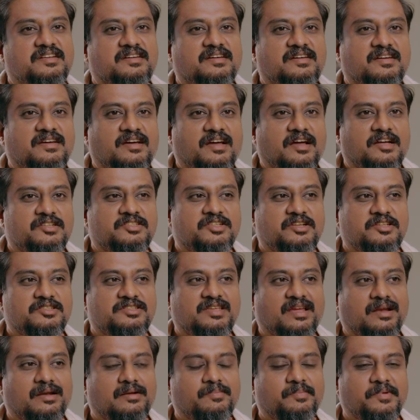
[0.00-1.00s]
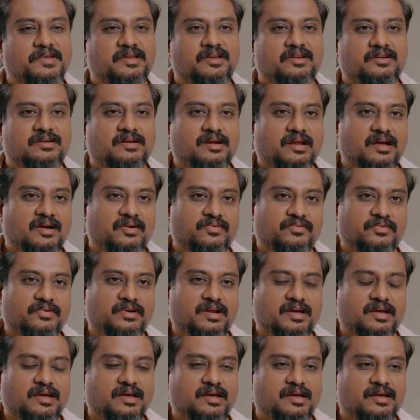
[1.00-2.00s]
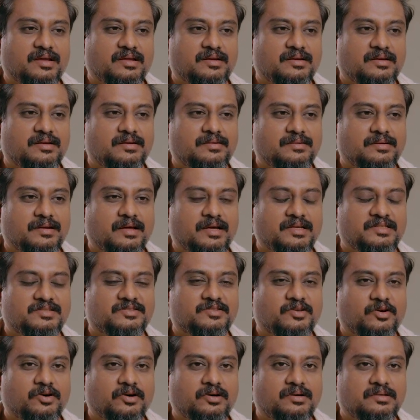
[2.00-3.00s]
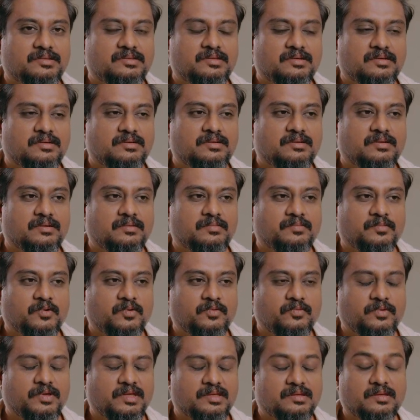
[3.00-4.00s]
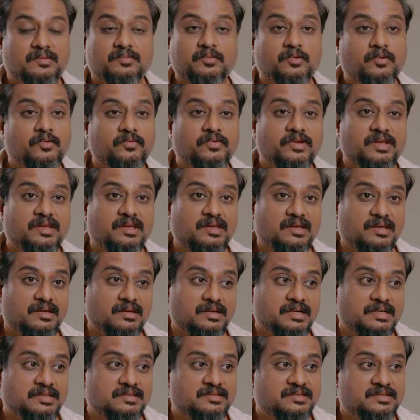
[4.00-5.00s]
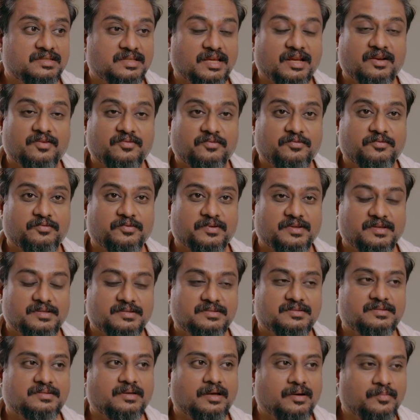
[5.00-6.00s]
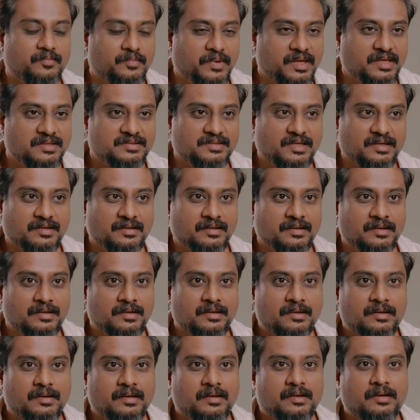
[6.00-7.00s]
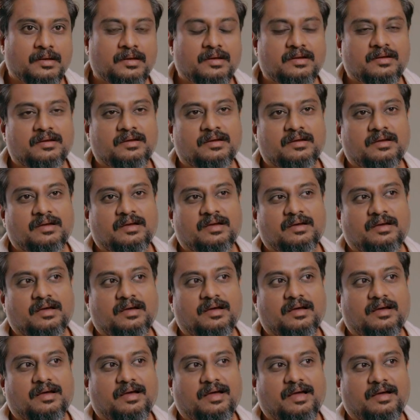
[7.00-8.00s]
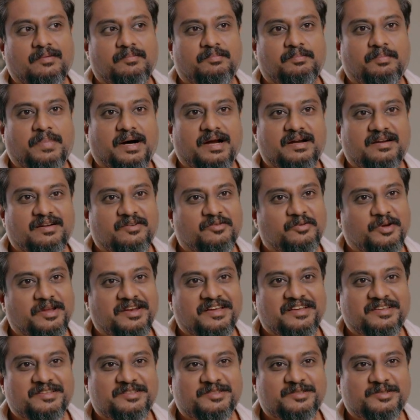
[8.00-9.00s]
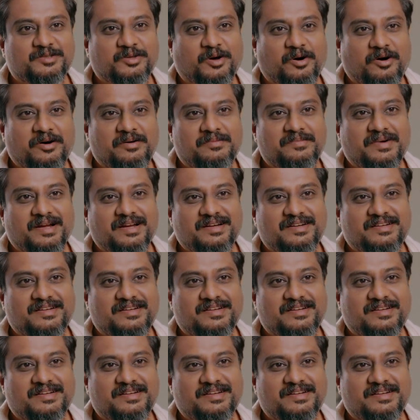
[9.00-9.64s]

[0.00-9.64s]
actually sent me a draft, and I saw the movie. The movie itself is amazing. But when I saw my